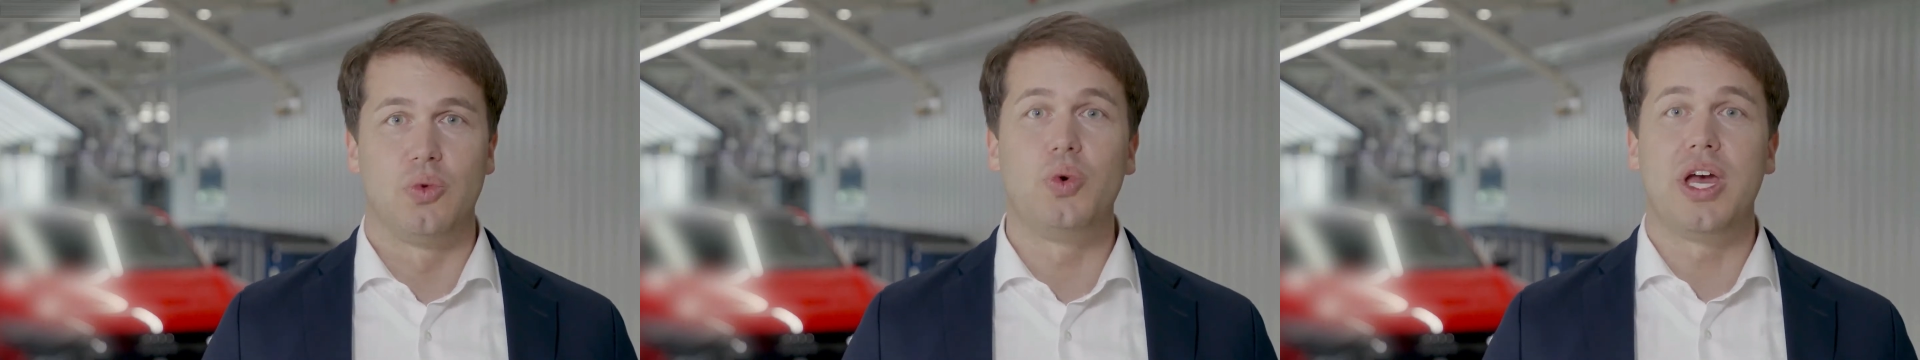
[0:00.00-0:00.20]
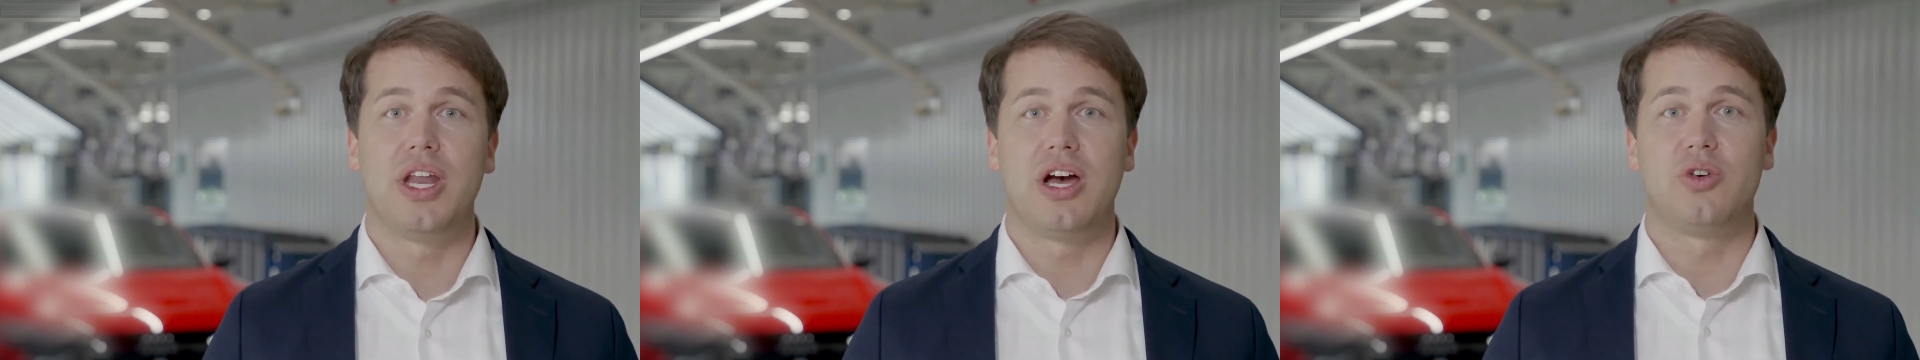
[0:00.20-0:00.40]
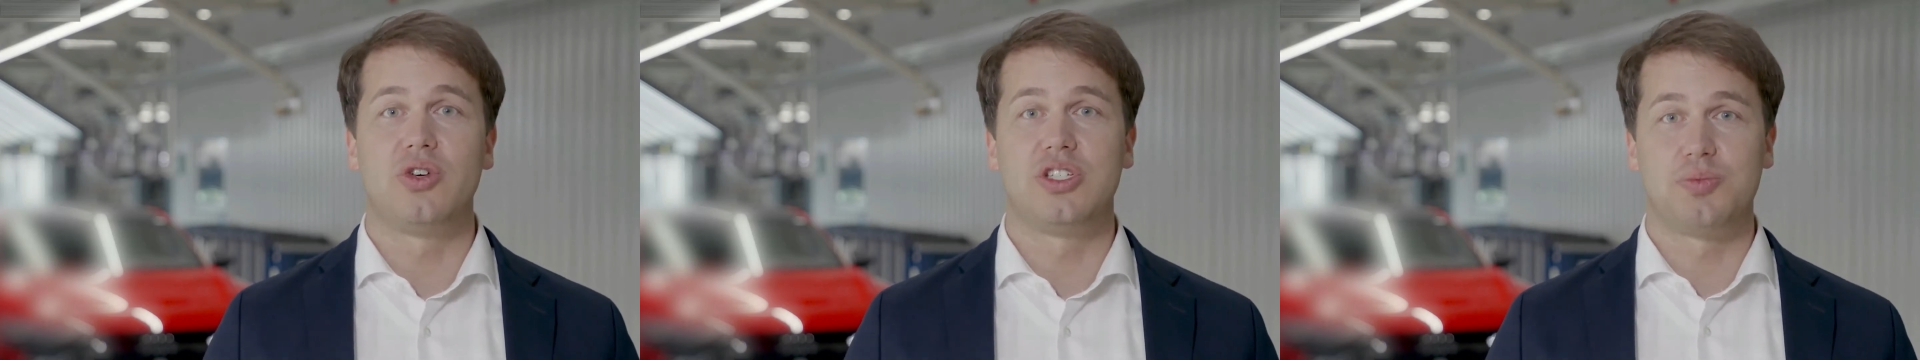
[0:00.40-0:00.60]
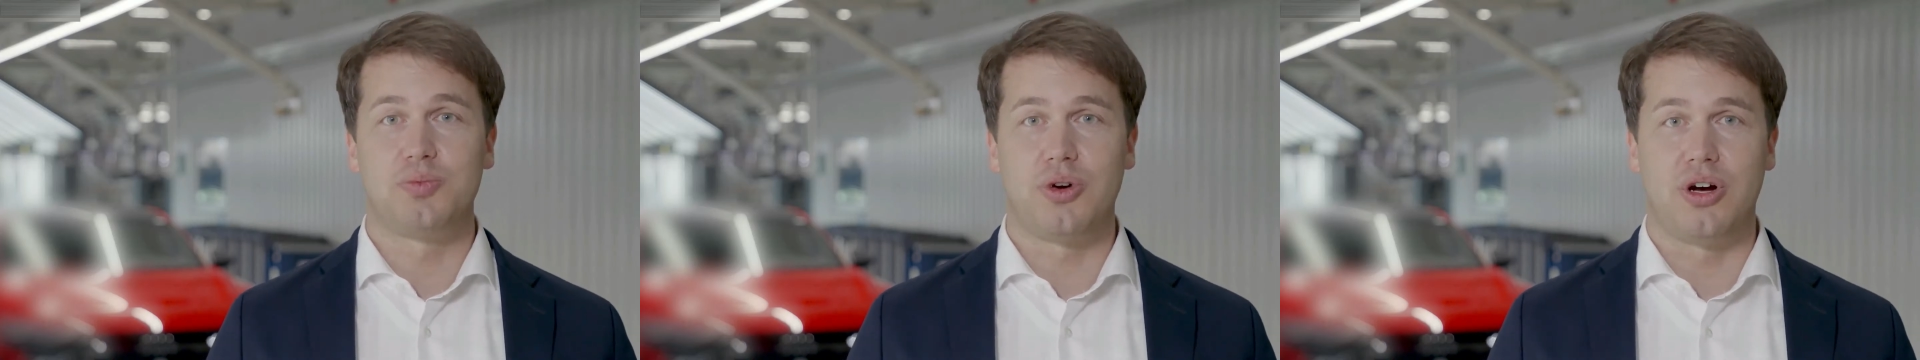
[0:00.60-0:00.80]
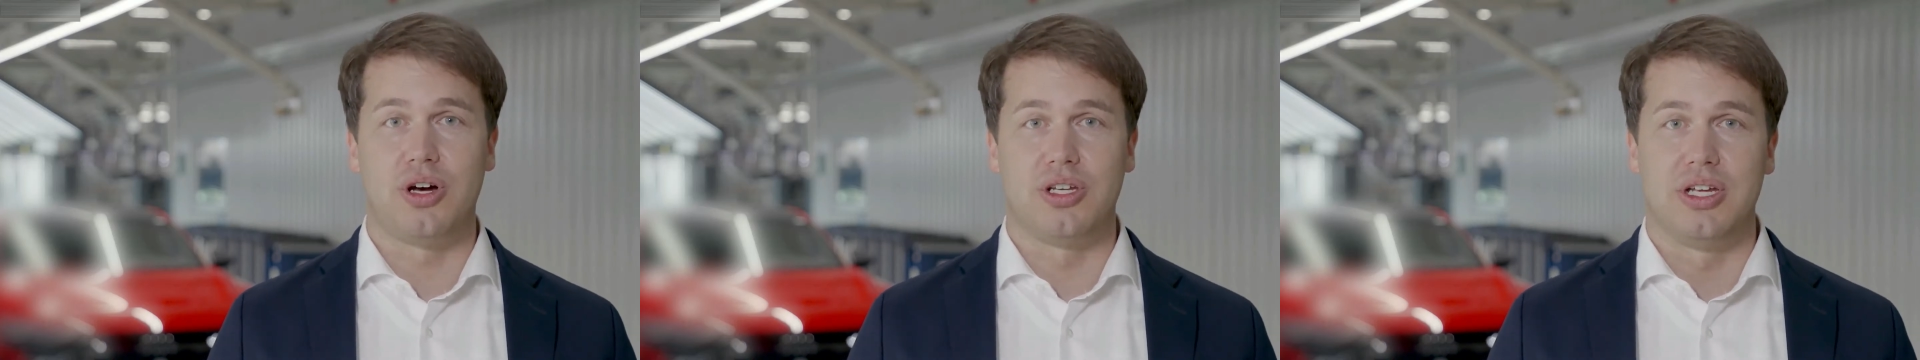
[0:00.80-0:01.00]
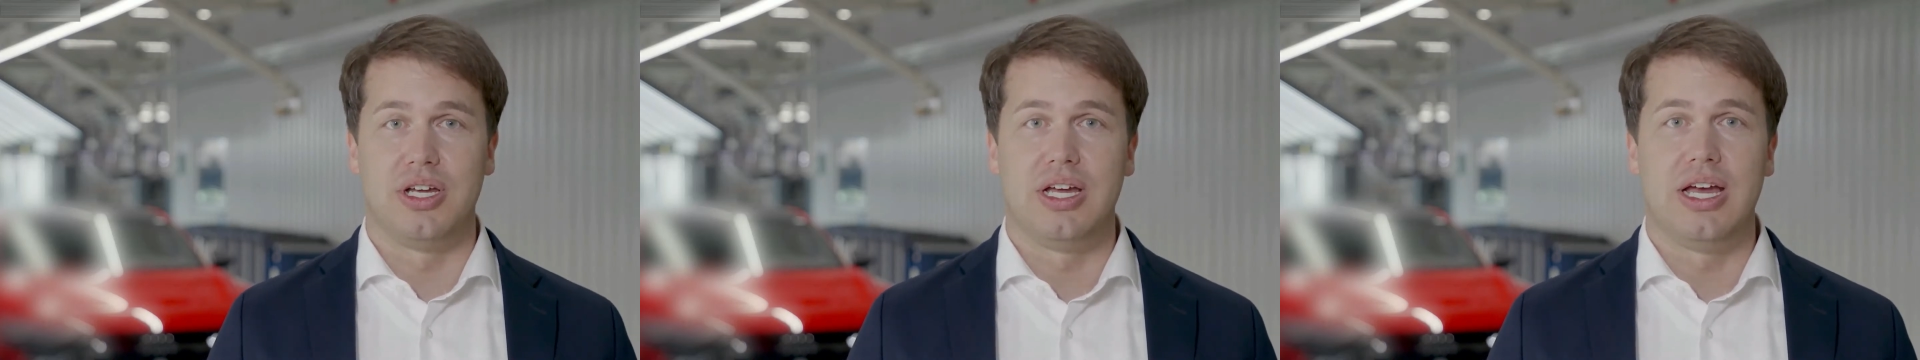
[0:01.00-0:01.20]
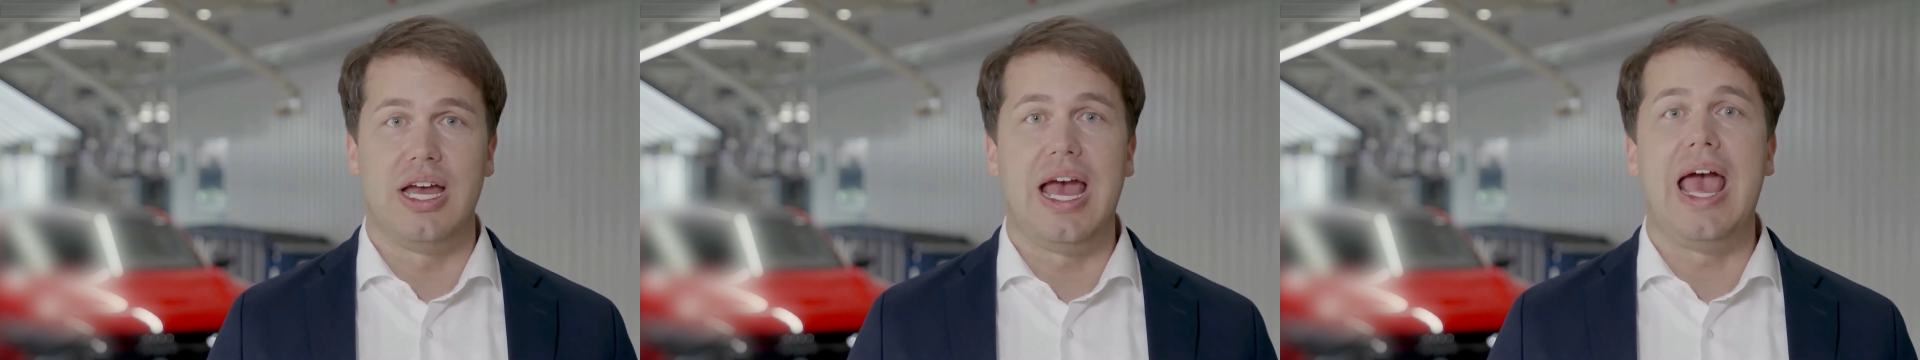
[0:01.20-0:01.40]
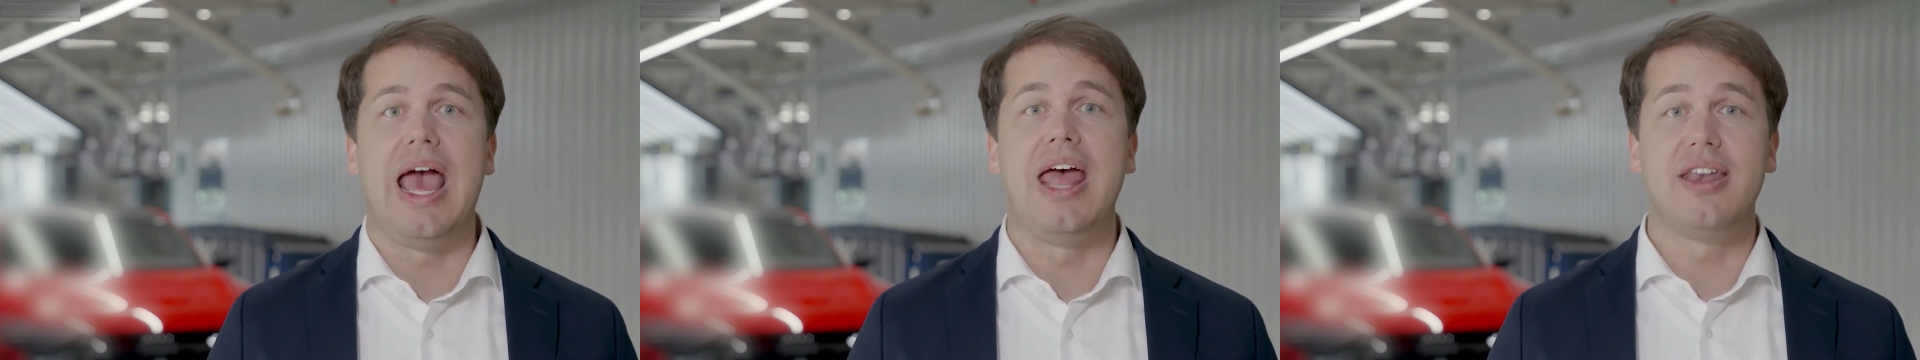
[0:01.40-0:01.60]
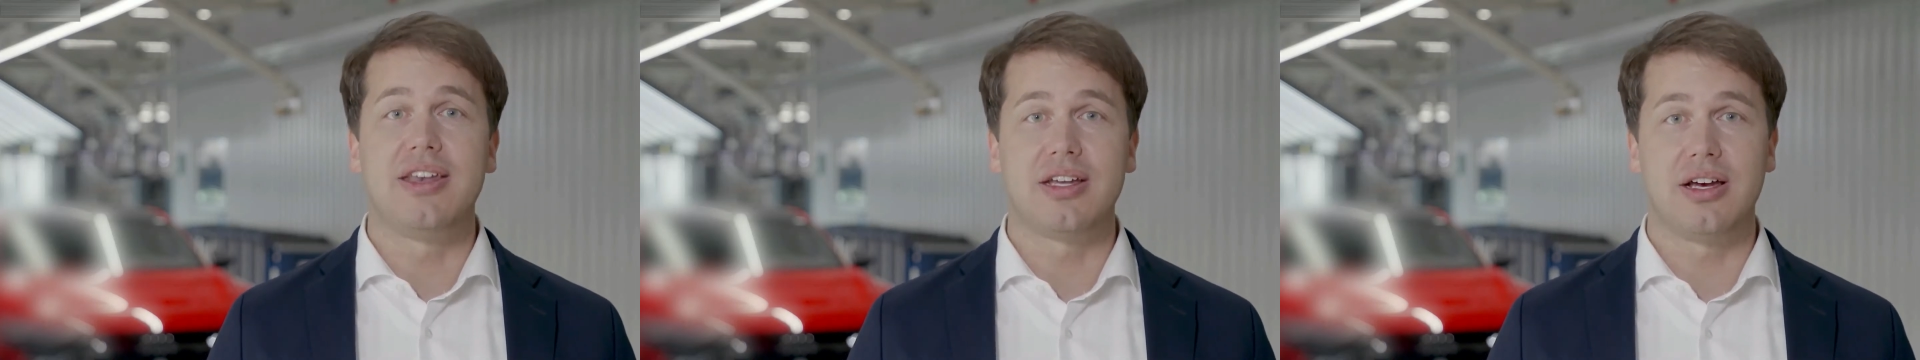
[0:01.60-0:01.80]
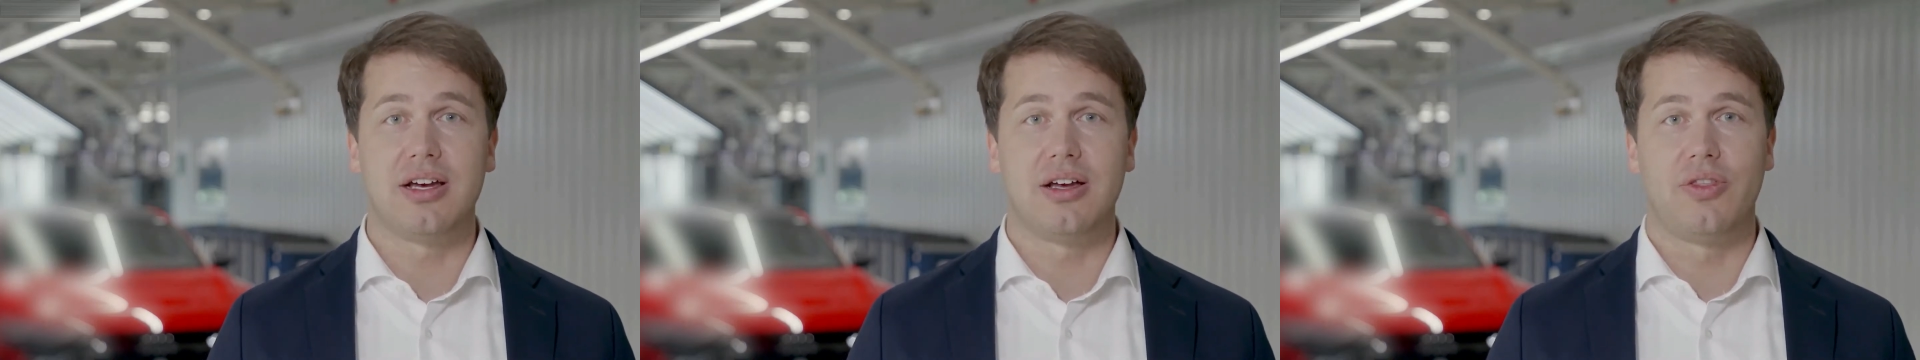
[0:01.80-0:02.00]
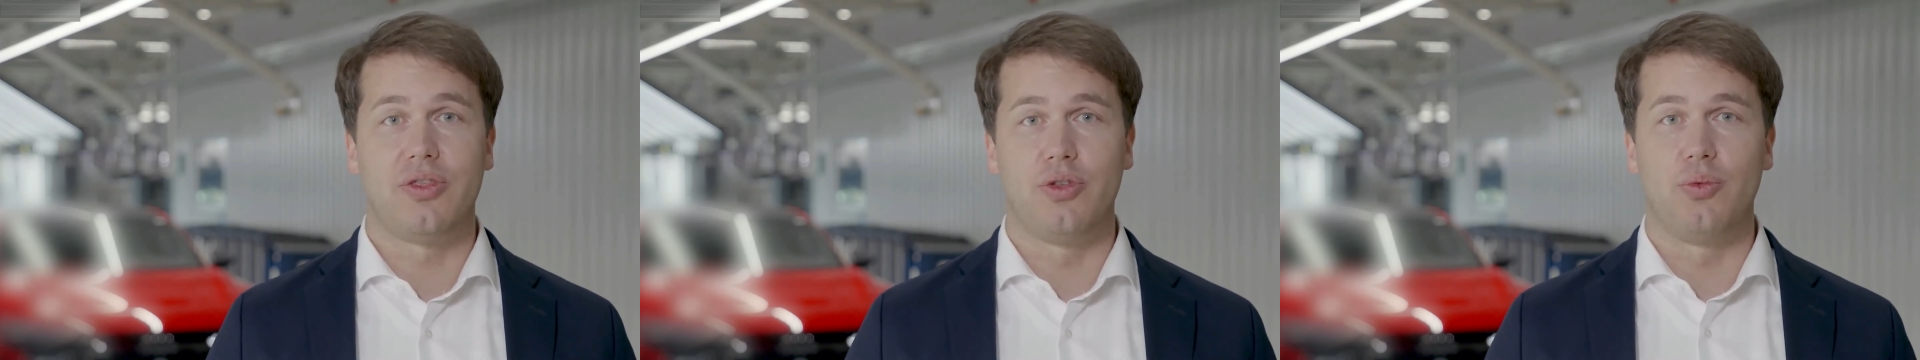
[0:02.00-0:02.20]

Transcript: we at Audi Sport enter